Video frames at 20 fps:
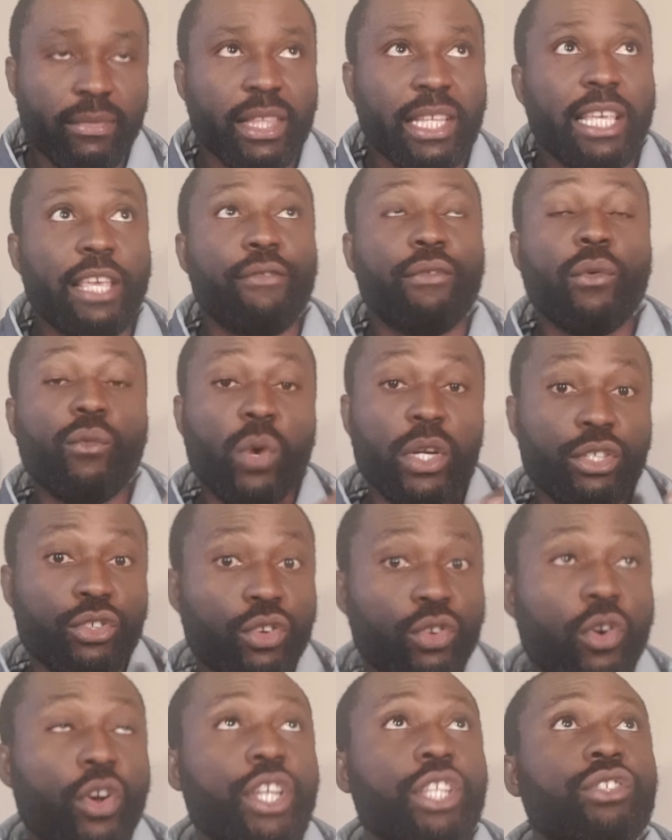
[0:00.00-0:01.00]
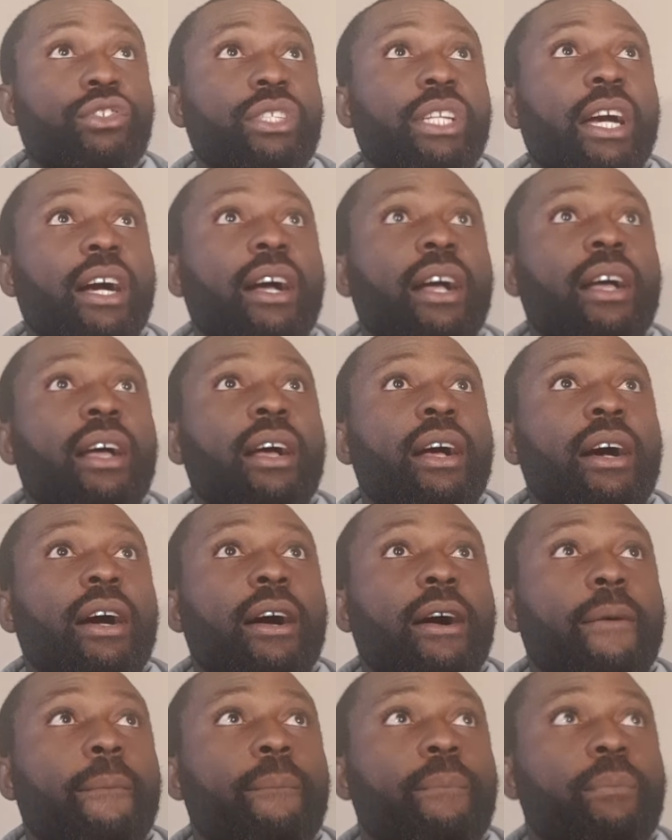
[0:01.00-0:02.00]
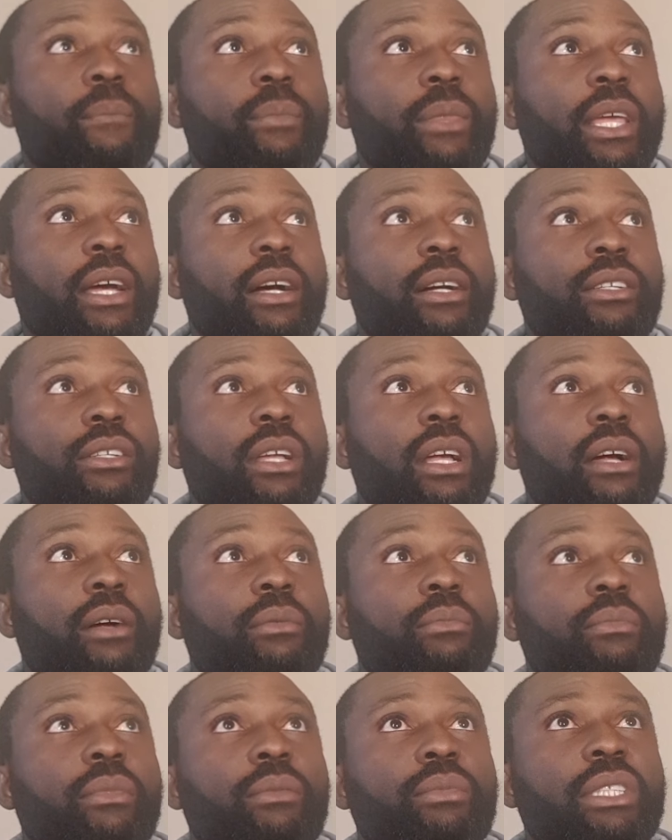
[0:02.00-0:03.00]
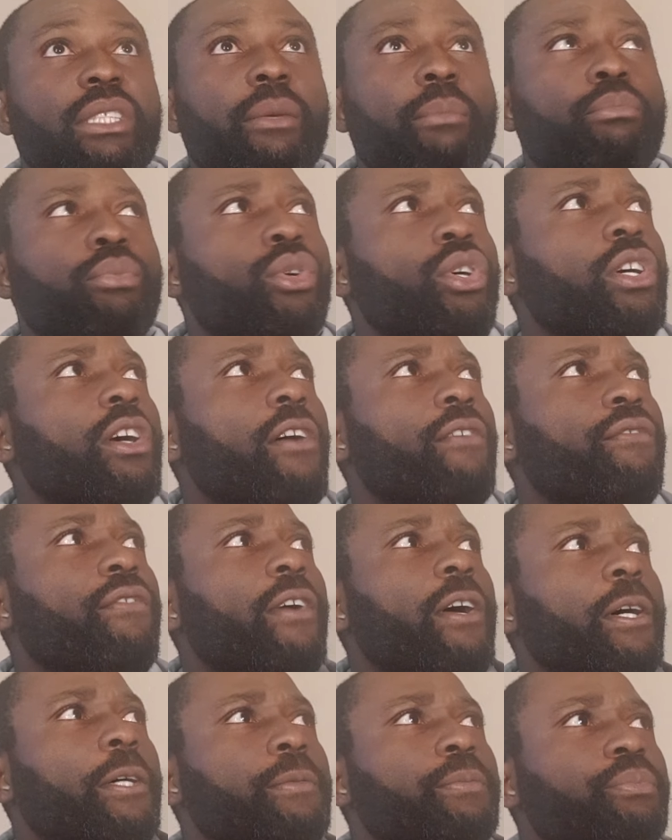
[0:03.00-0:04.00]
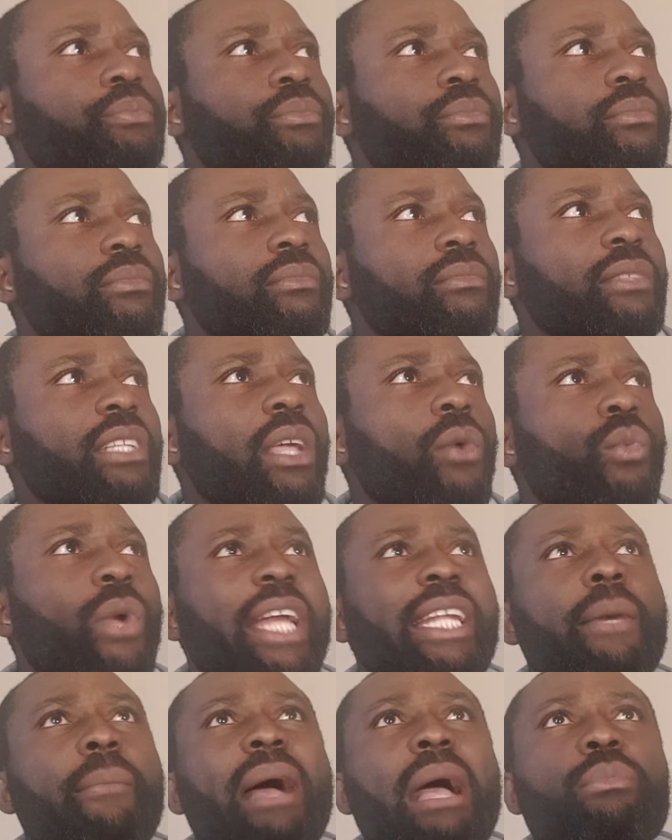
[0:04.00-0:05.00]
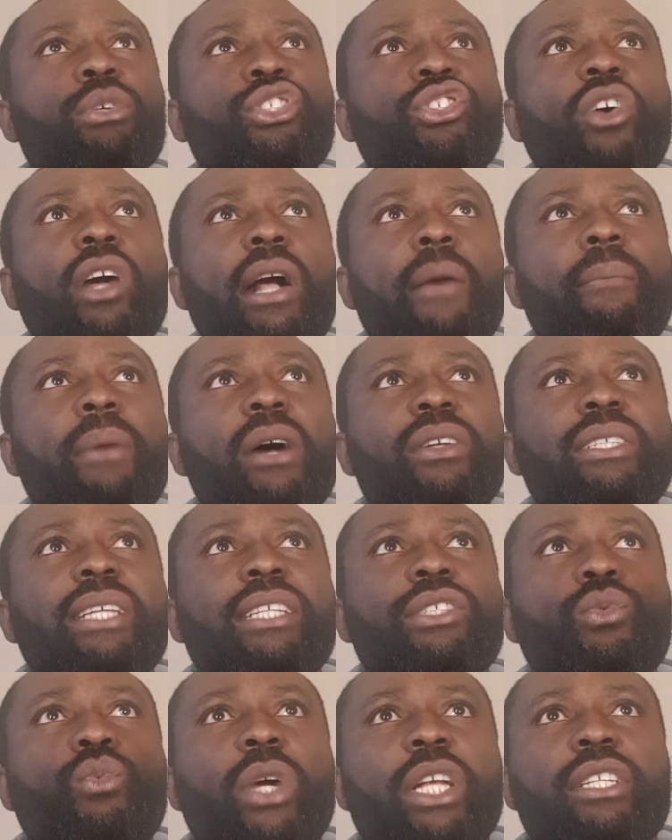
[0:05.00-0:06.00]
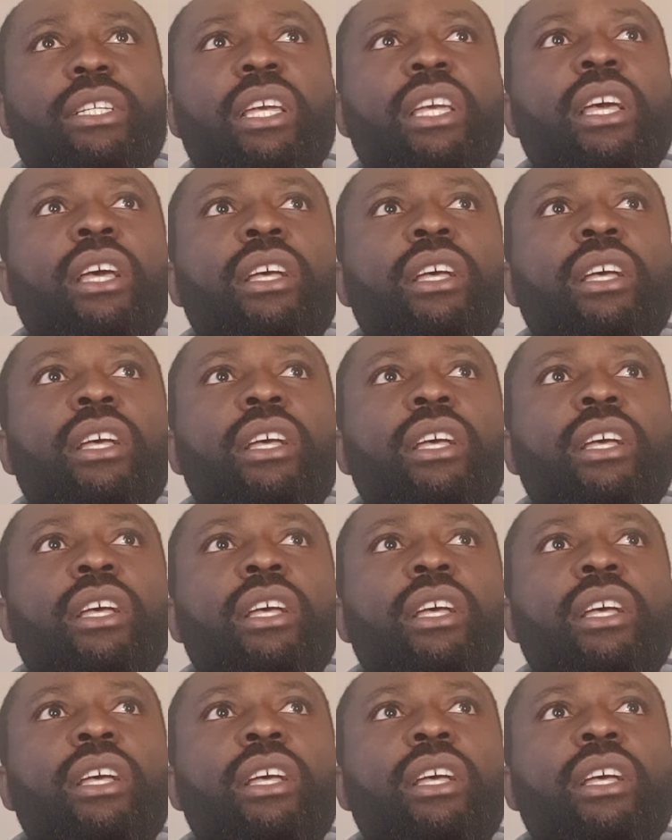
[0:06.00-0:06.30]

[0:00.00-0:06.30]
Even when you go into the um, uh, uh, the book of um, where the Bible talk about that when